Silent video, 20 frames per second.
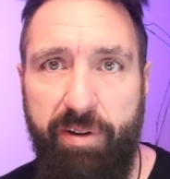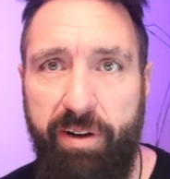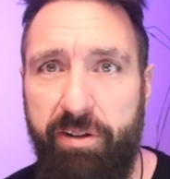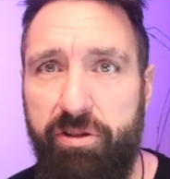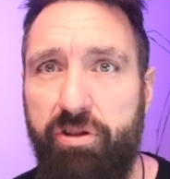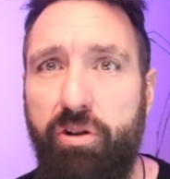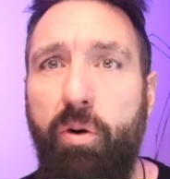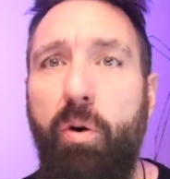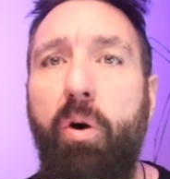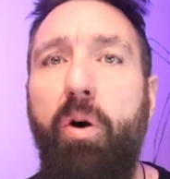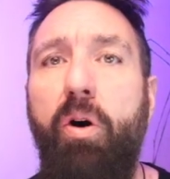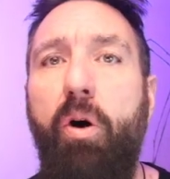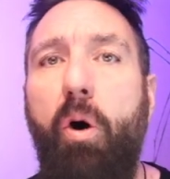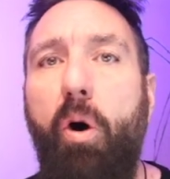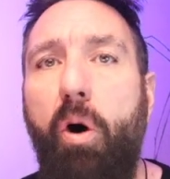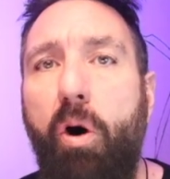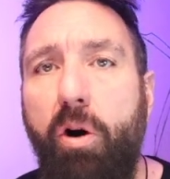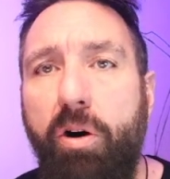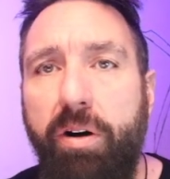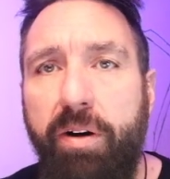So
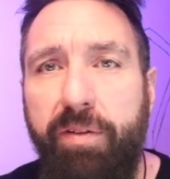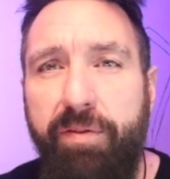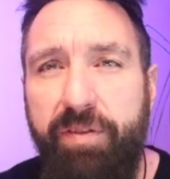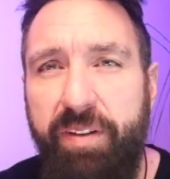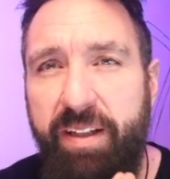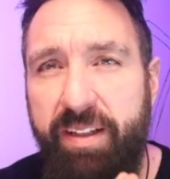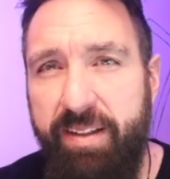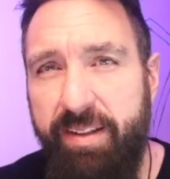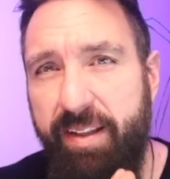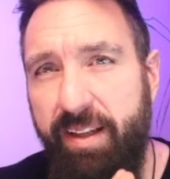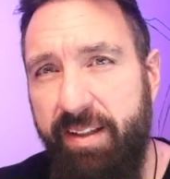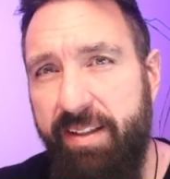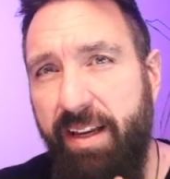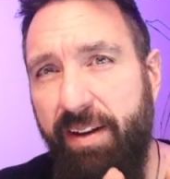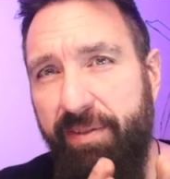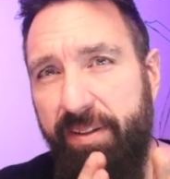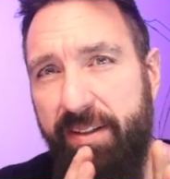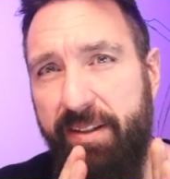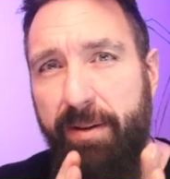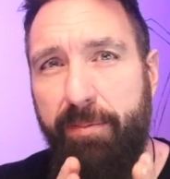all of these things have a
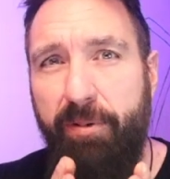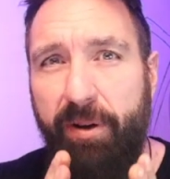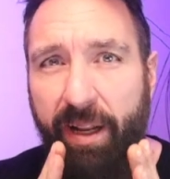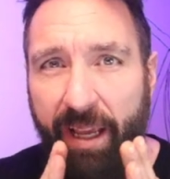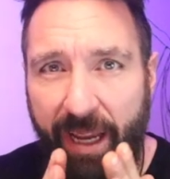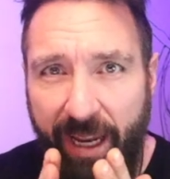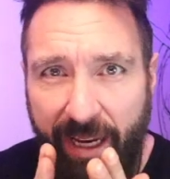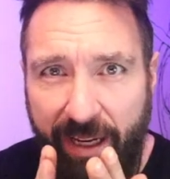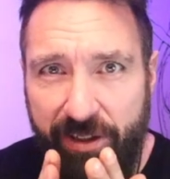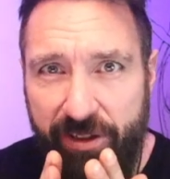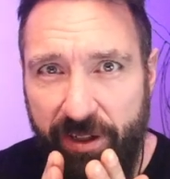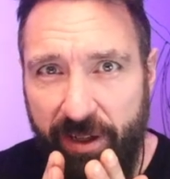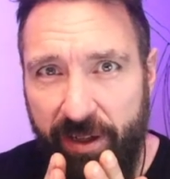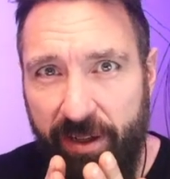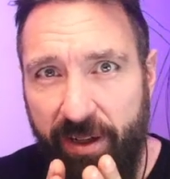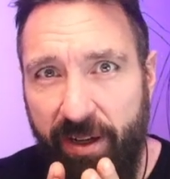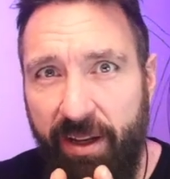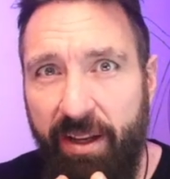separate agent